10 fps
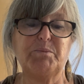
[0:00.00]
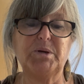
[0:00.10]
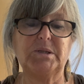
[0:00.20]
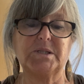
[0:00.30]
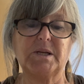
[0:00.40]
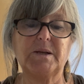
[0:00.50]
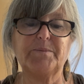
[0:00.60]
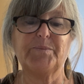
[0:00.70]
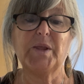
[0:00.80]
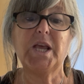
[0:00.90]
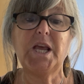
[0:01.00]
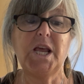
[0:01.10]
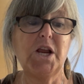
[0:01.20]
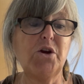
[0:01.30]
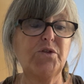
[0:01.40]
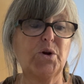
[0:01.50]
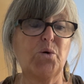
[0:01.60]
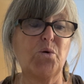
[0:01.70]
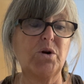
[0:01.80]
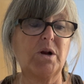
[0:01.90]
building. Here, the
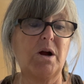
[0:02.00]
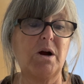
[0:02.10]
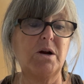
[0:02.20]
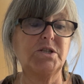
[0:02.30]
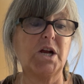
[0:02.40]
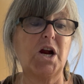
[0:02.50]
court cards